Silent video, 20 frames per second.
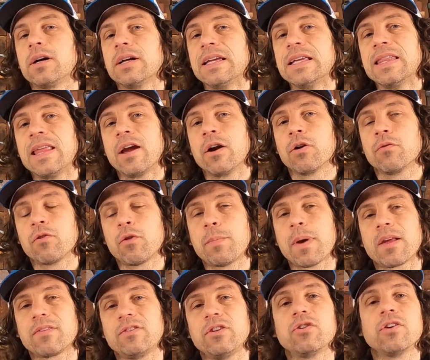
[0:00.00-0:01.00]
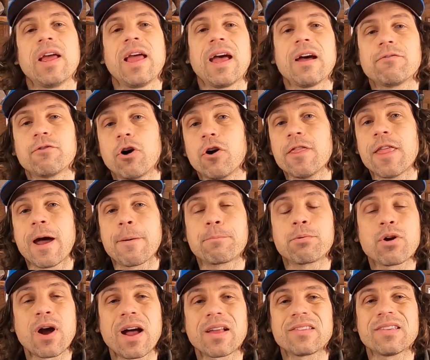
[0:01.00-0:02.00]
in there over the past year and a half on that
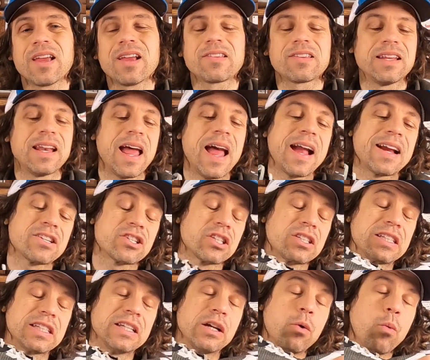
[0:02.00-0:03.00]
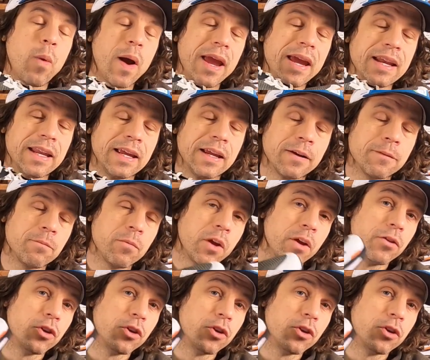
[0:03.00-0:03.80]
process and anxiously awaiting